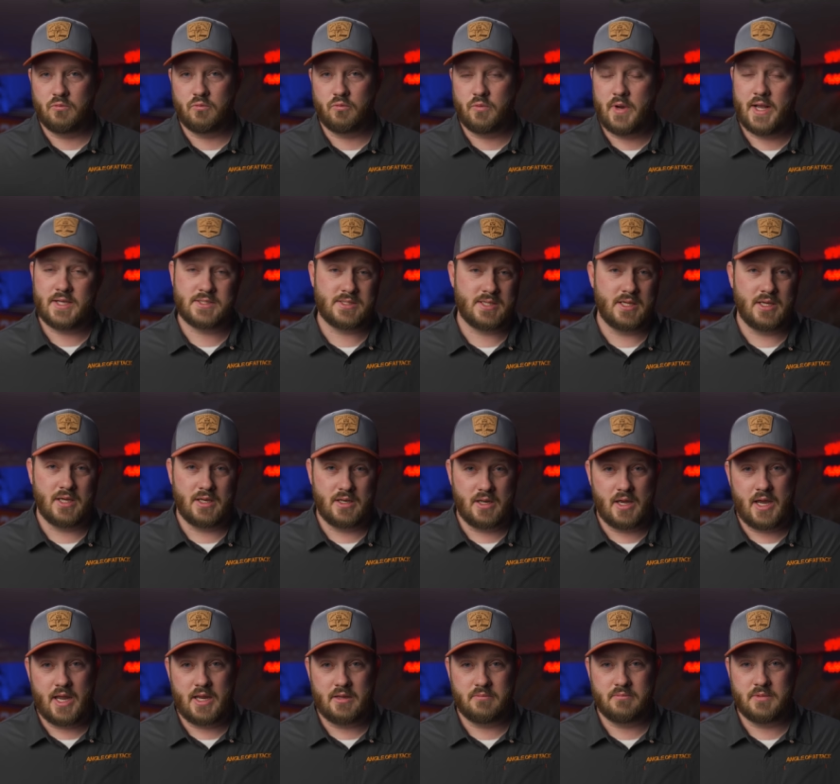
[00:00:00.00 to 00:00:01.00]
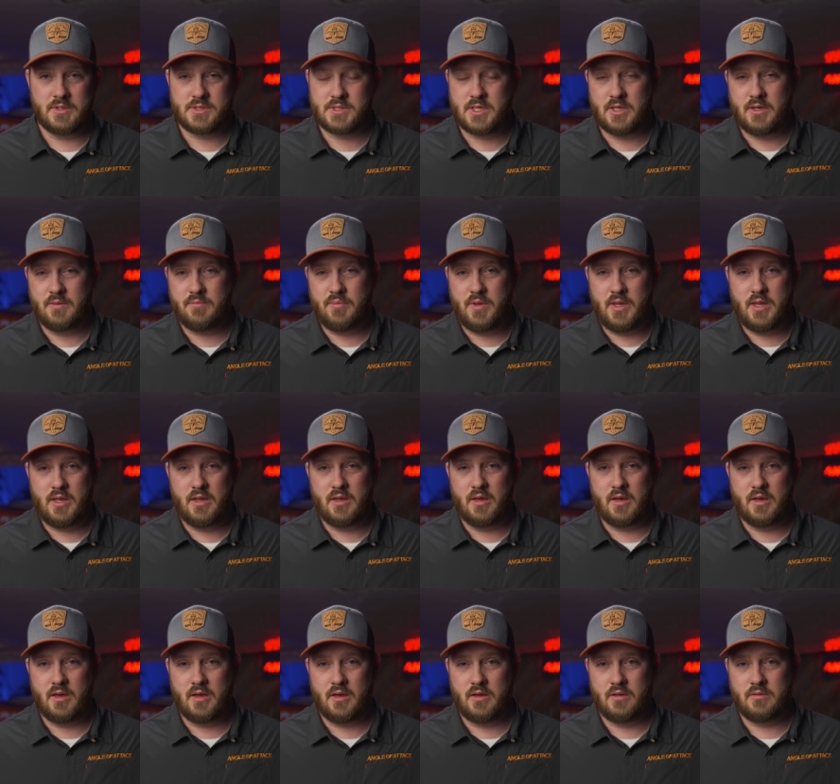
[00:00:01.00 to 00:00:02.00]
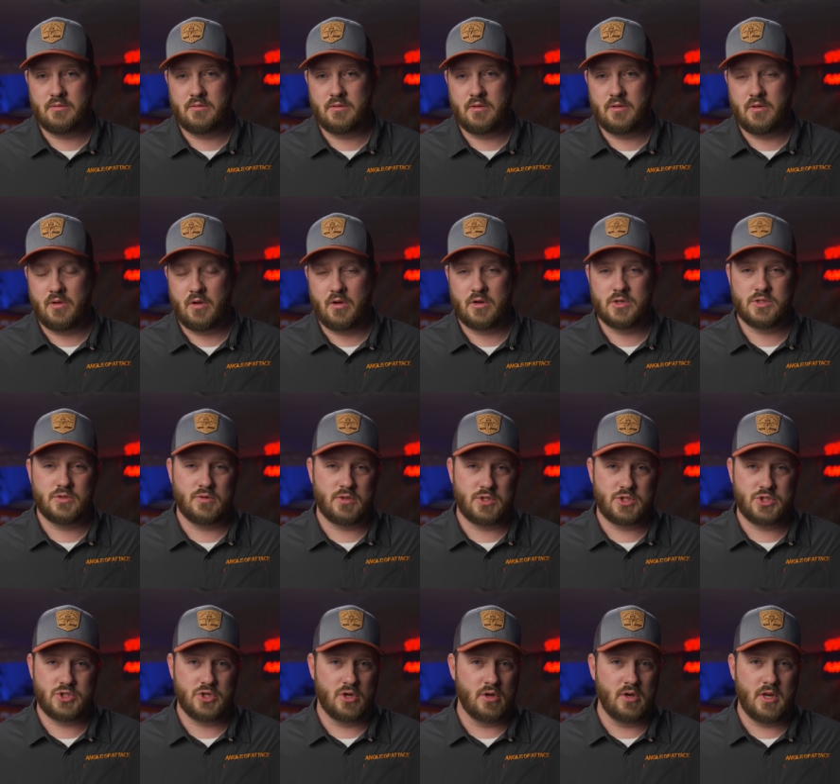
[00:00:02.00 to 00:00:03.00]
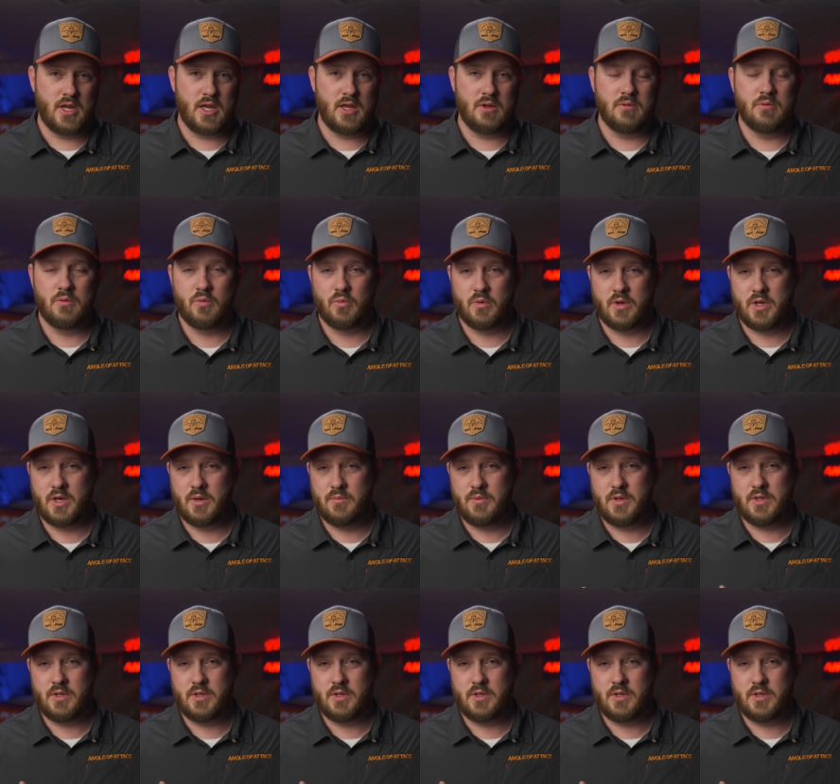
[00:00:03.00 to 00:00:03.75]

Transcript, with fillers: resting at night. It's going to be uh, an arduous journey. We're going to